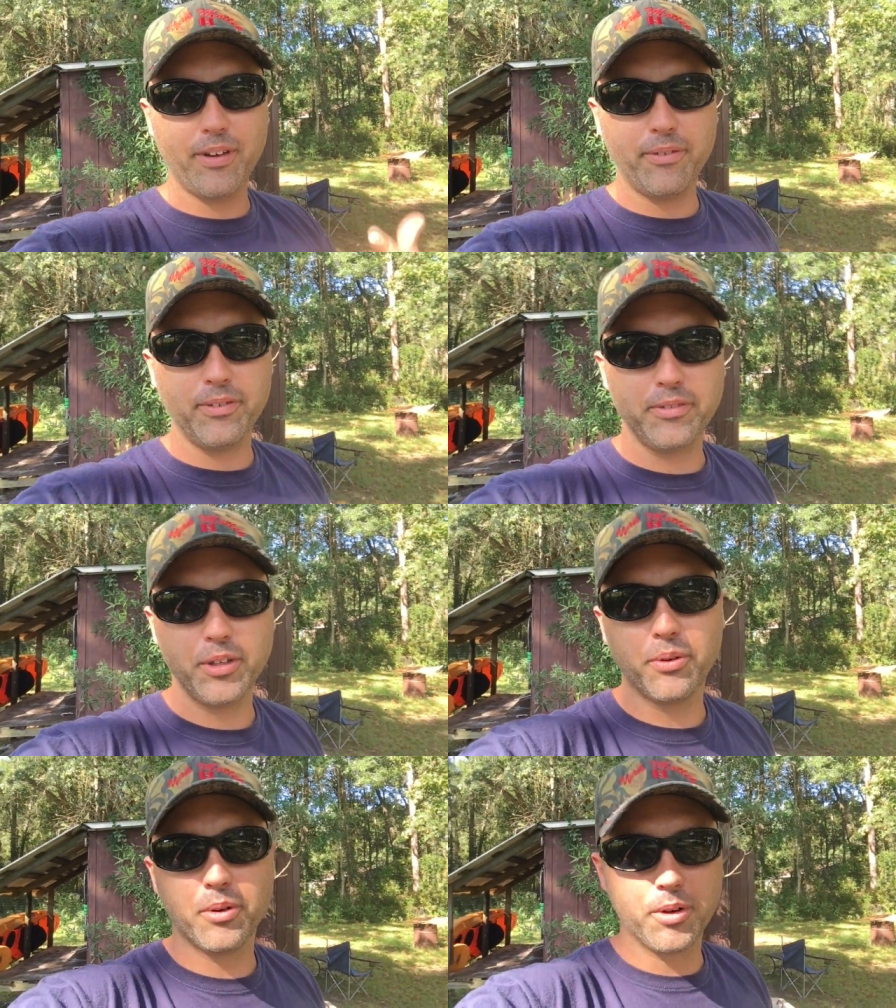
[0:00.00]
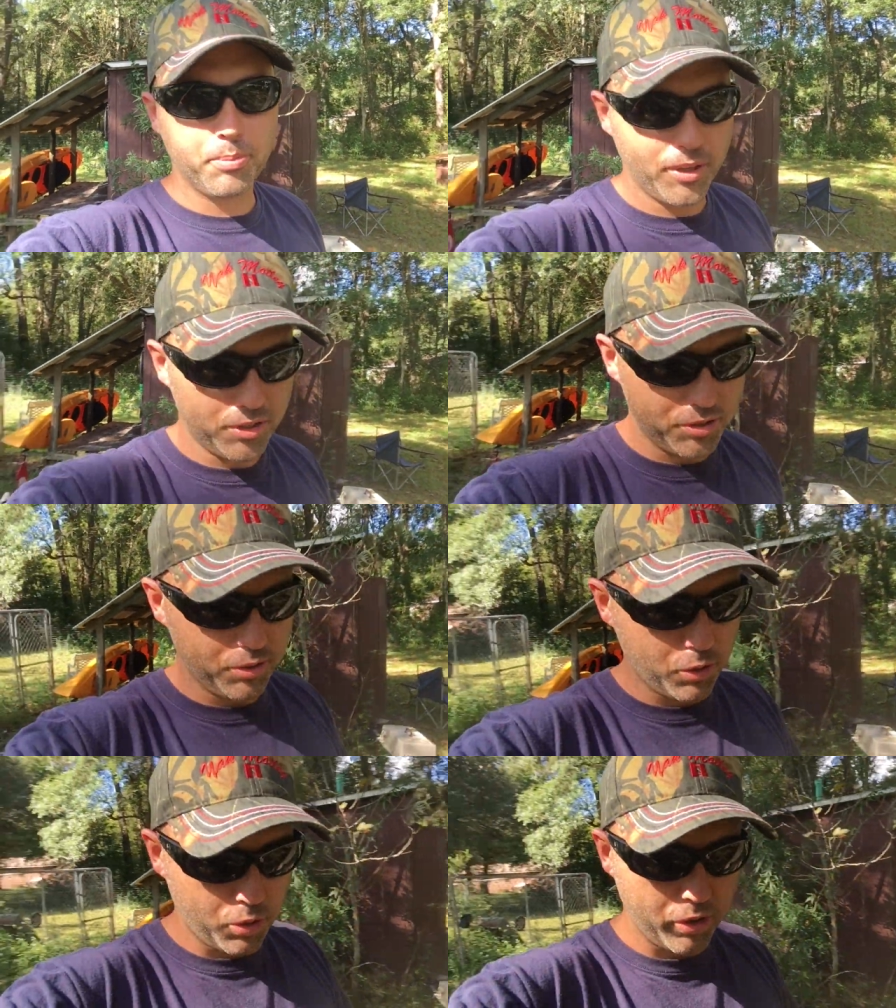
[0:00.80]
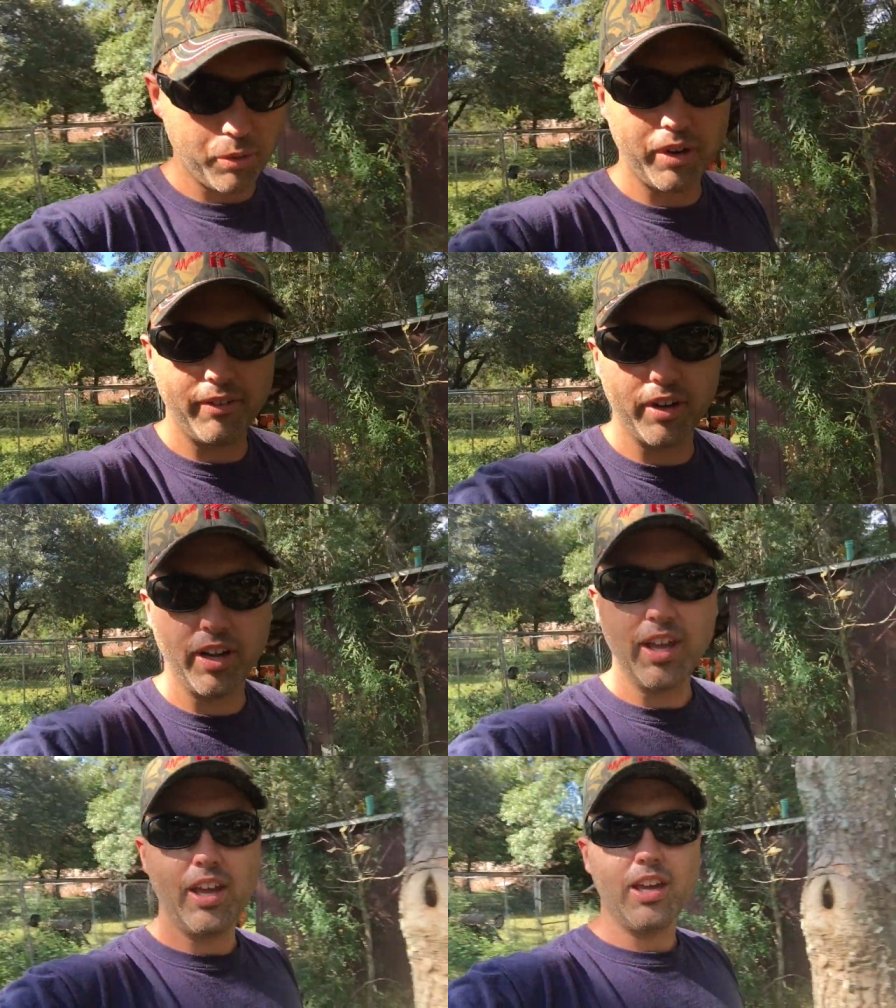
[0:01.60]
550 cord or parachute cord or whatever,